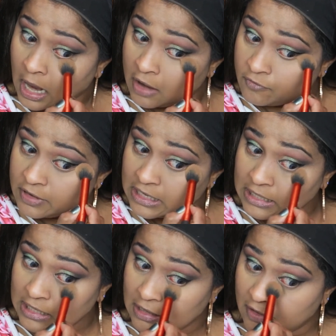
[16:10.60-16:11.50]
I
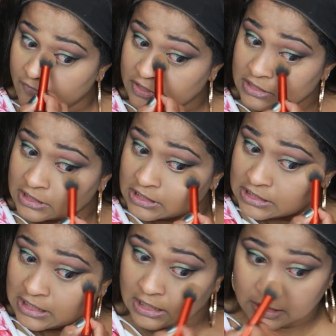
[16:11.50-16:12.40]
really love this
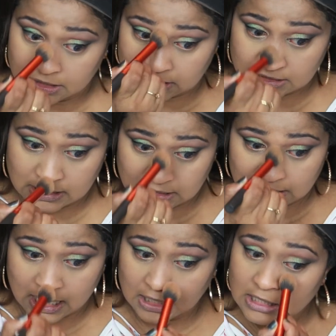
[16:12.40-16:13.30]
concealer. It's
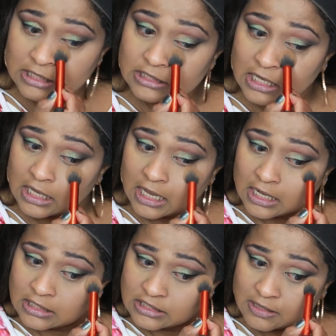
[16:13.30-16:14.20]
nice
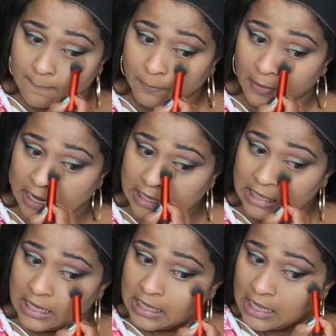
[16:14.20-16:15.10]
and
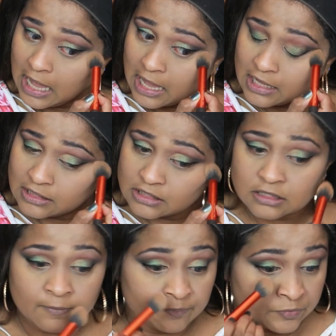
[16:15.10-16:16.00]
brightening
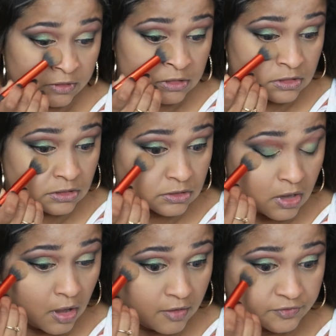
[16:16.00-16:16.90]
and
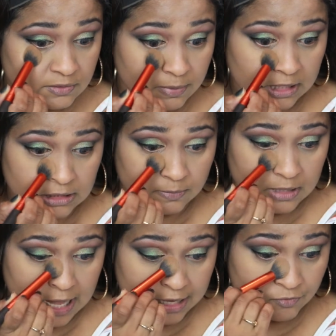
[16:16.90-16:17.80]
soft,
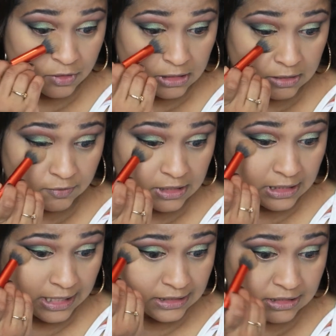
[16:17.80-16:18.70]
blendable. I really
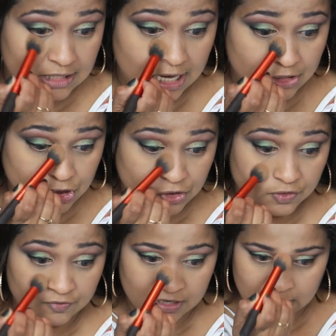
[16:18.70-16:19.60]
like the
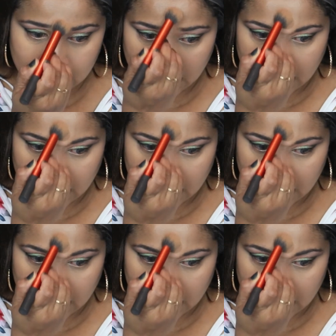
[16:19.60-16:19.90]
texture of it.